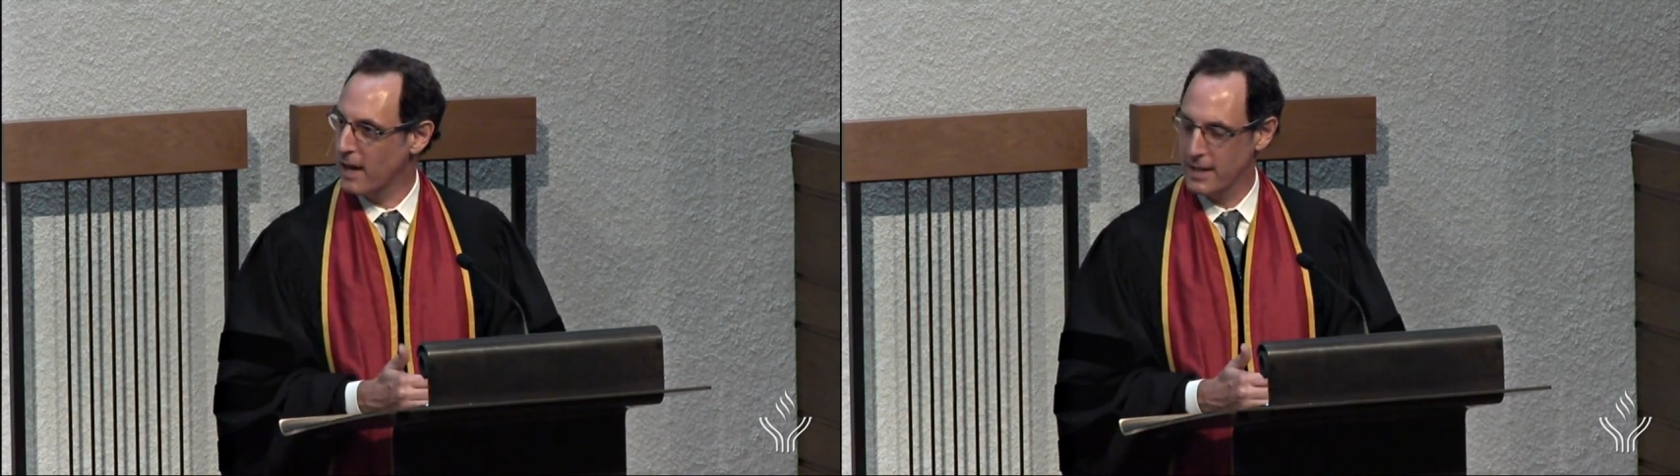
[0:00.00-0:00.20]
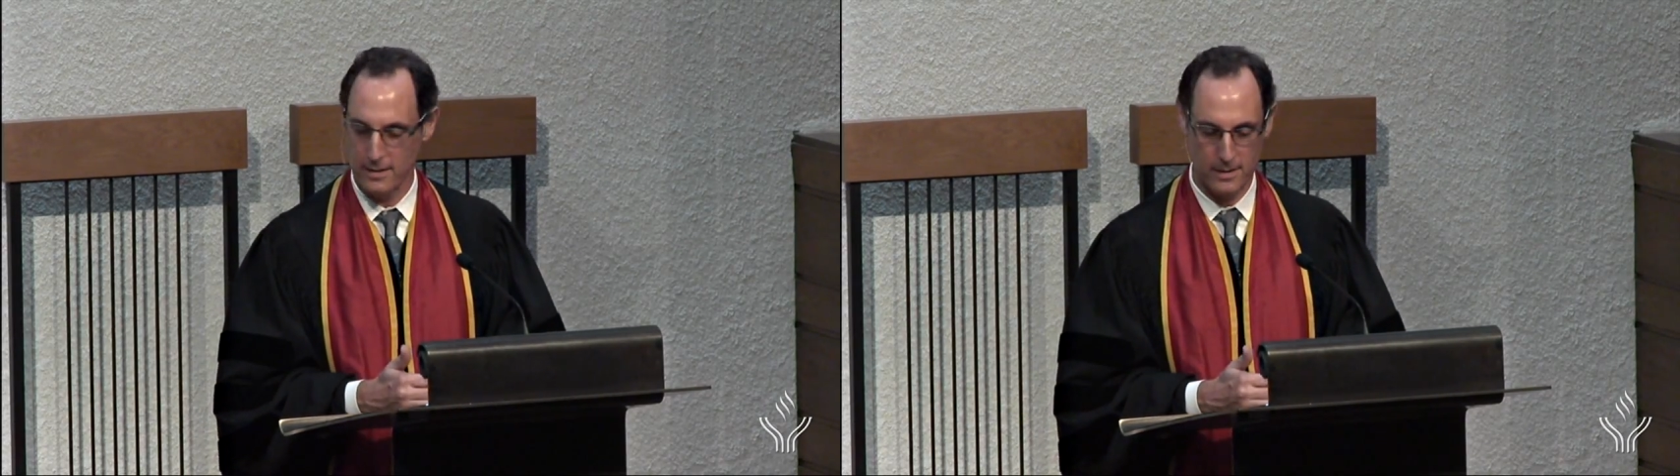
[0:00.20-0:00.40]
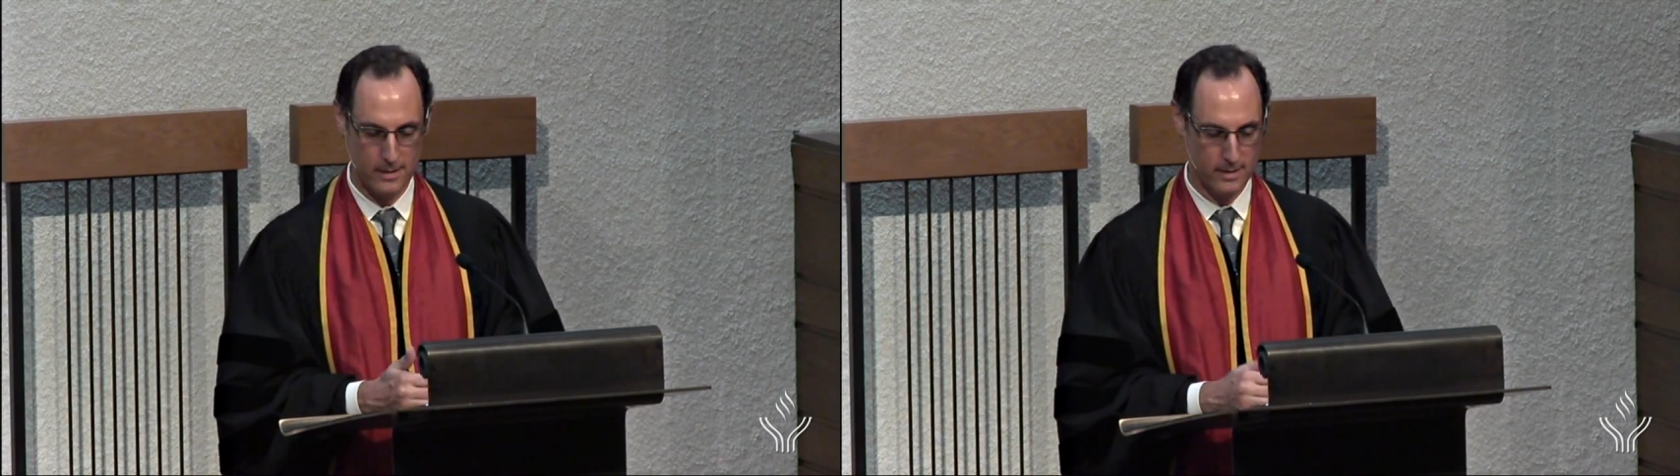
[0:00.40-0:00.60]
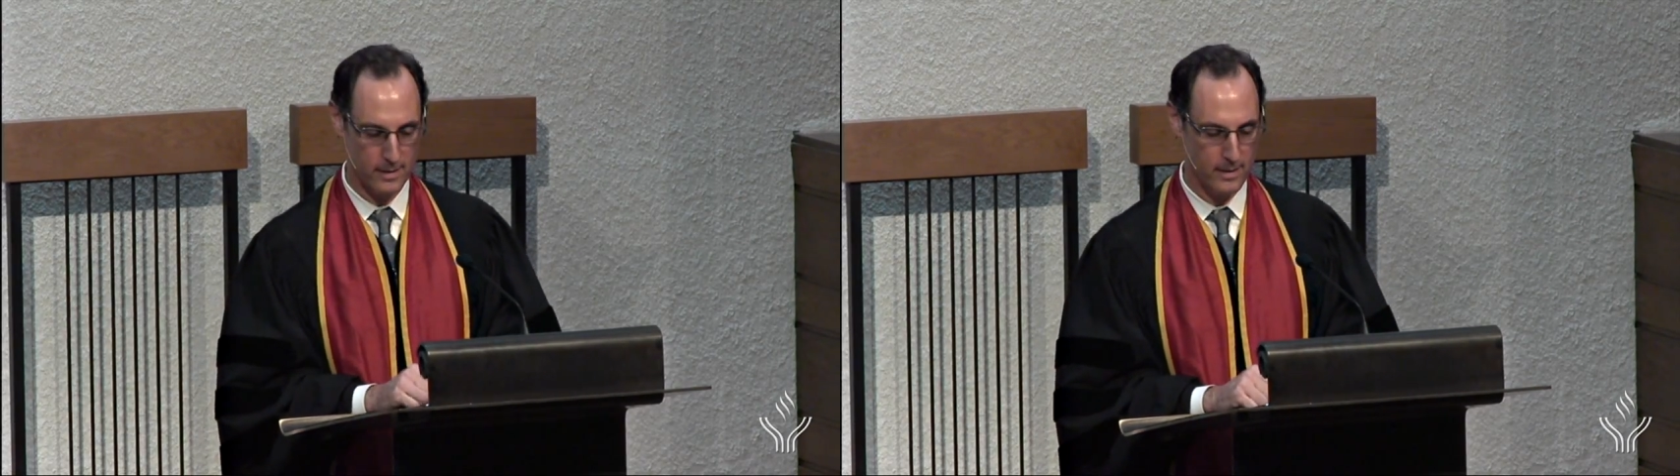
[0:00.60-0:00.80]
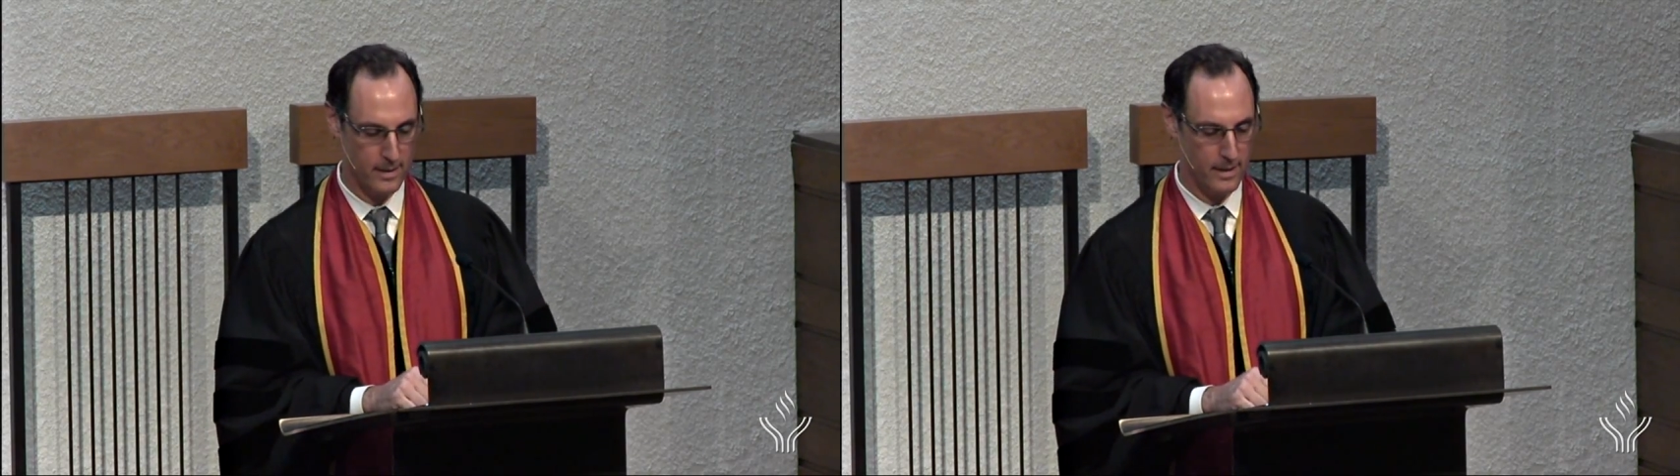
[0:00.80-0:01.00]
vital,
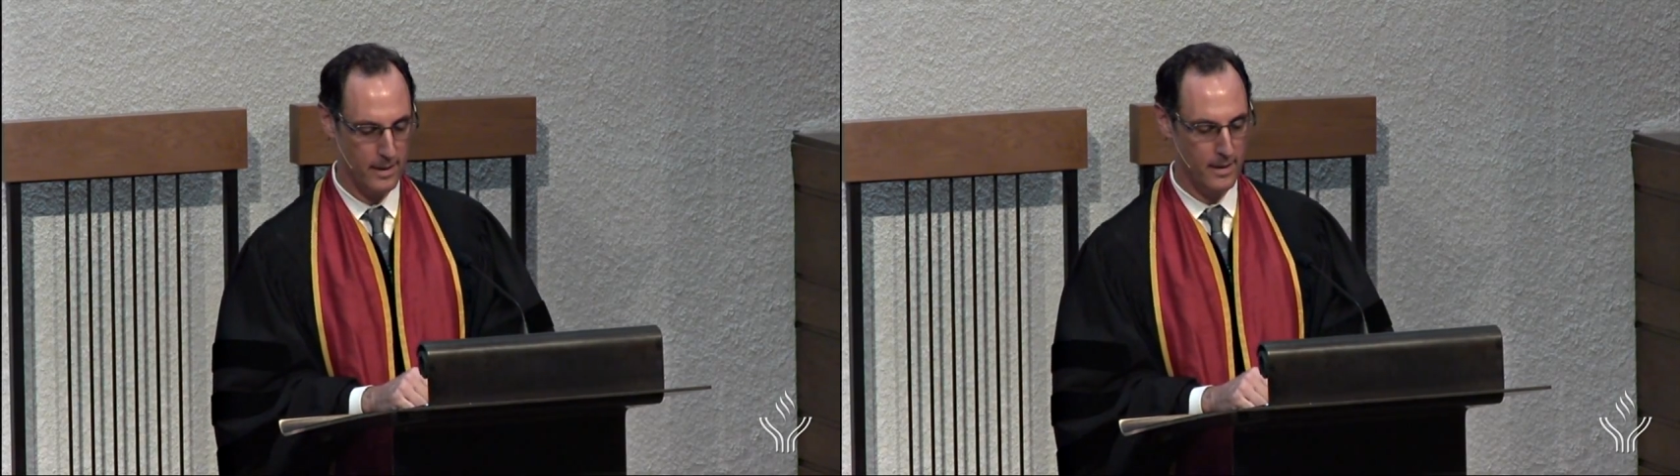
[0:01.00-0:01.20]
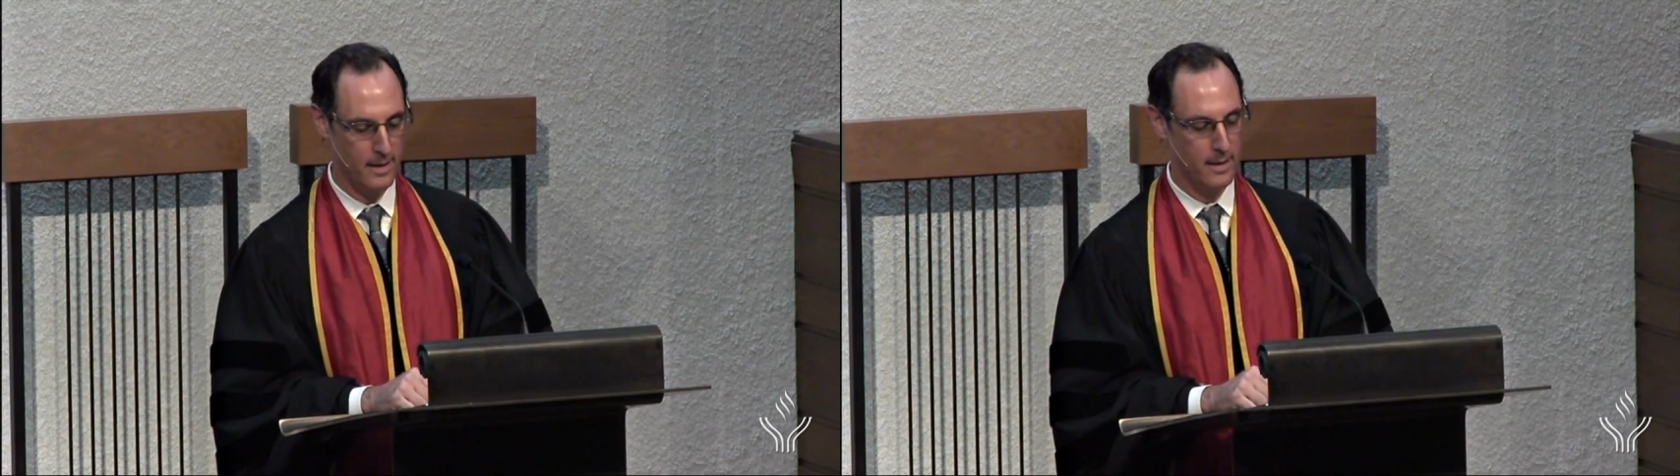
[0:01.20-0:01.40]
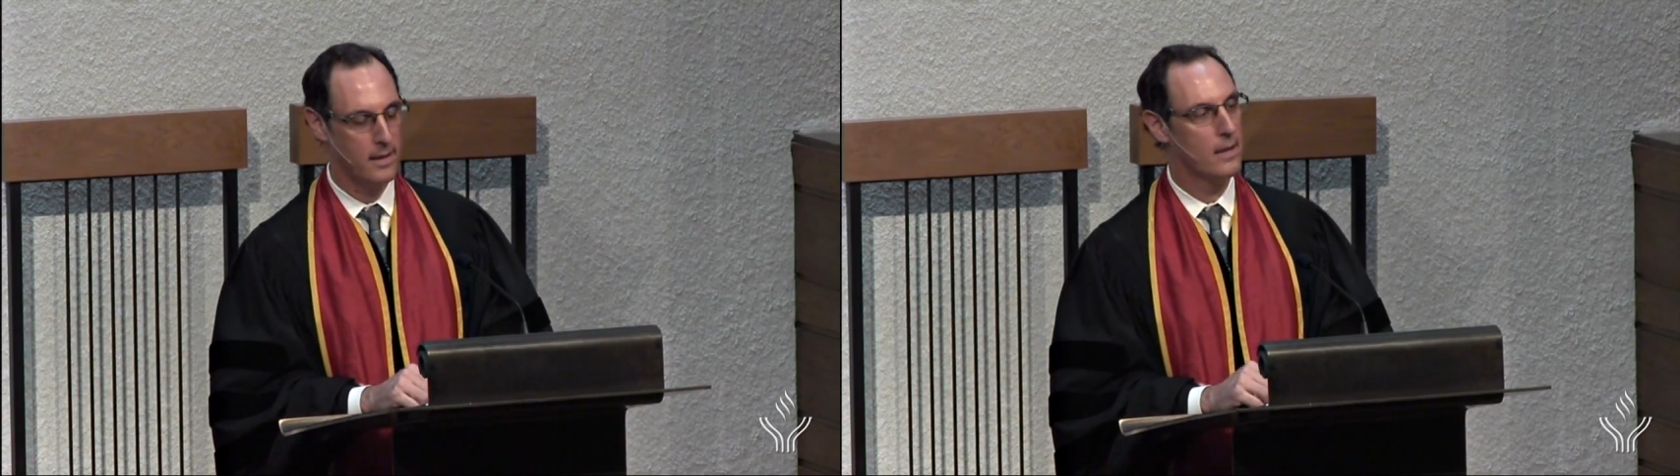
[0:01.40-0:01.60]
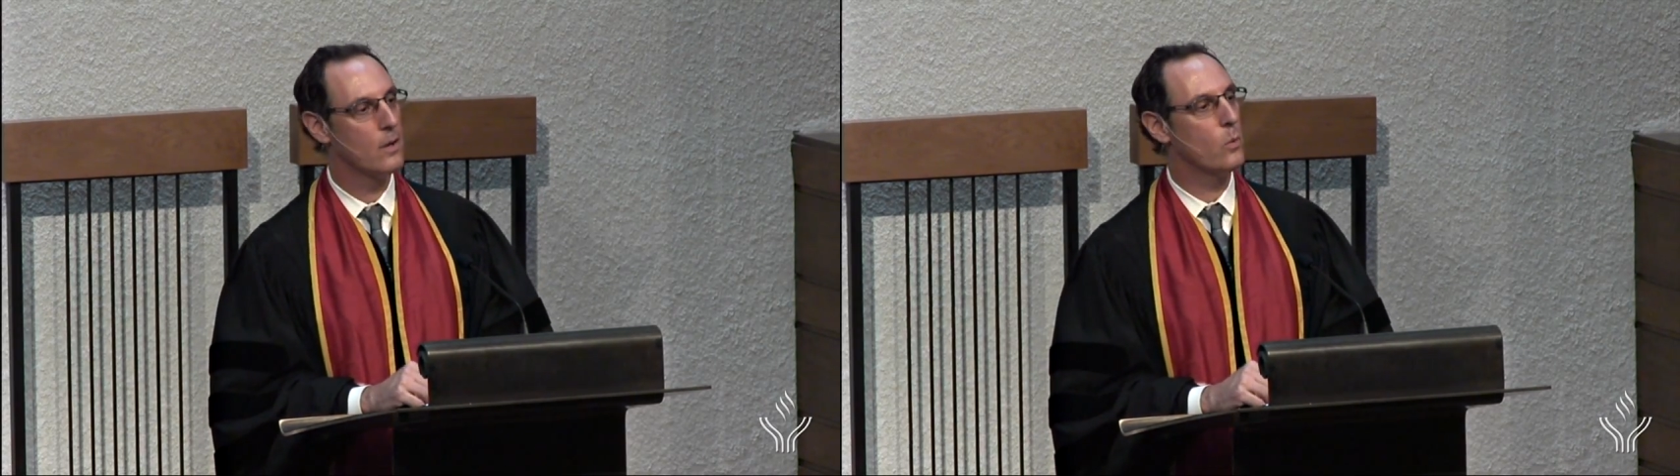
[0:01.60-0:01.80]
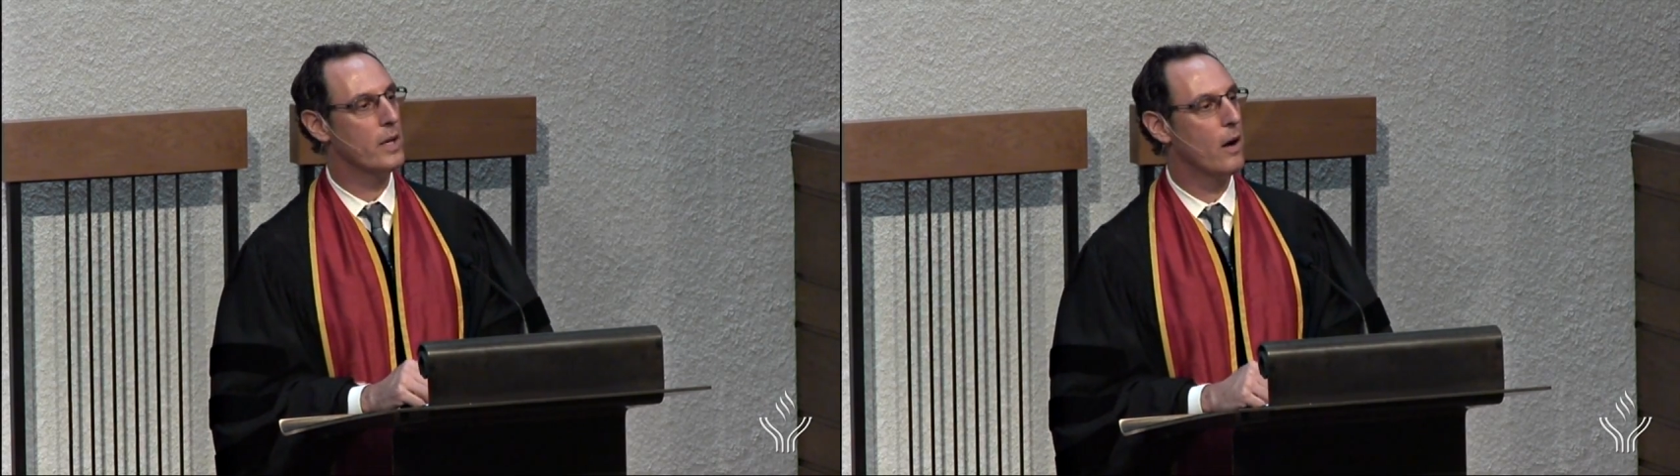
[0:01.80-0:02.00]

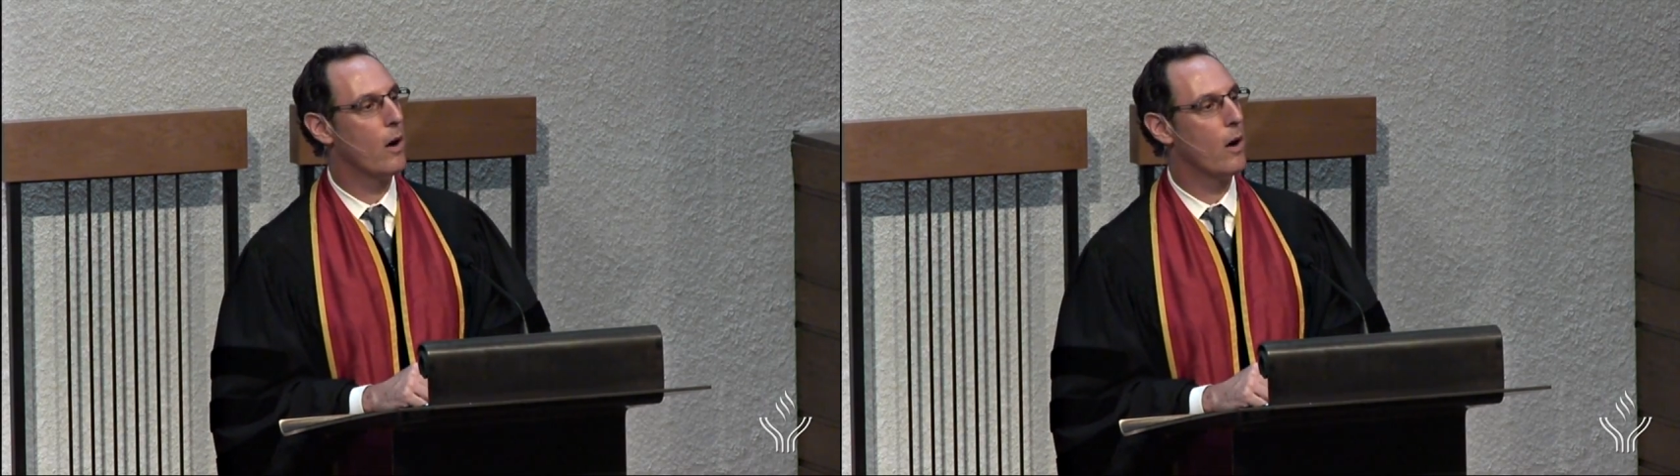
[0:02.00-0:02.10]
we